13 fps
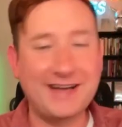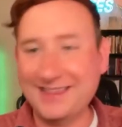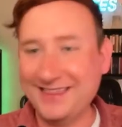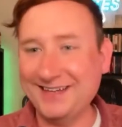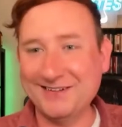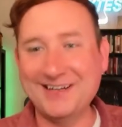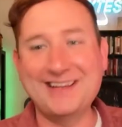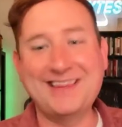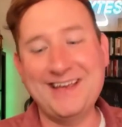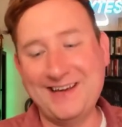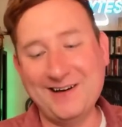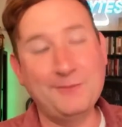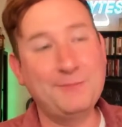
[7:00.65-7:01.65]
I think we're good.
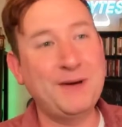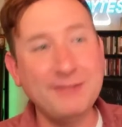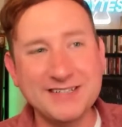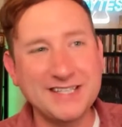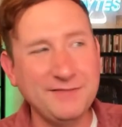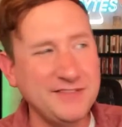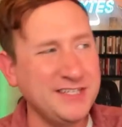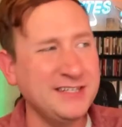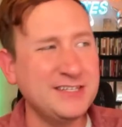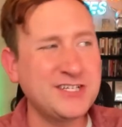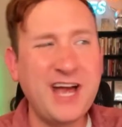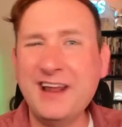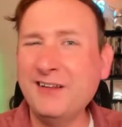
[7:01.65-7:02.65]
Thank y'all. By the way, 17 in the
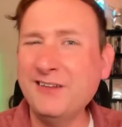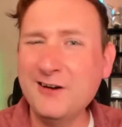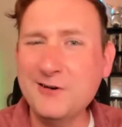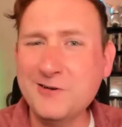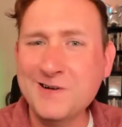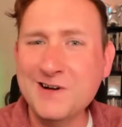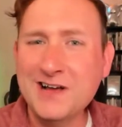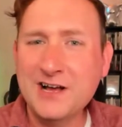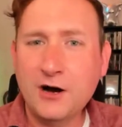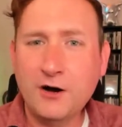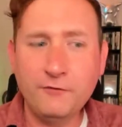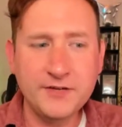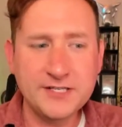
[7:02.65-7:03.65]
chat. Hello.
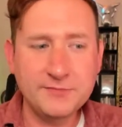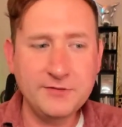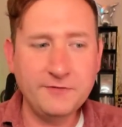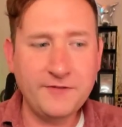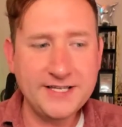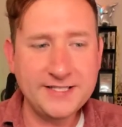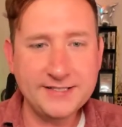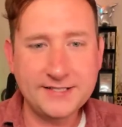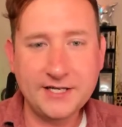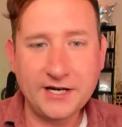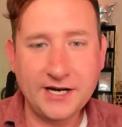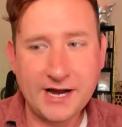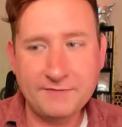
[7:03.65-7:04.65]
Hopefully some new faces
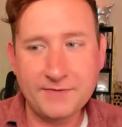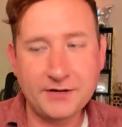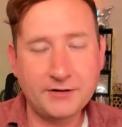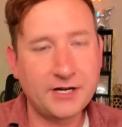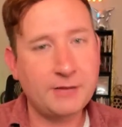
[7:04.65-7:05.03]
here. I've been on a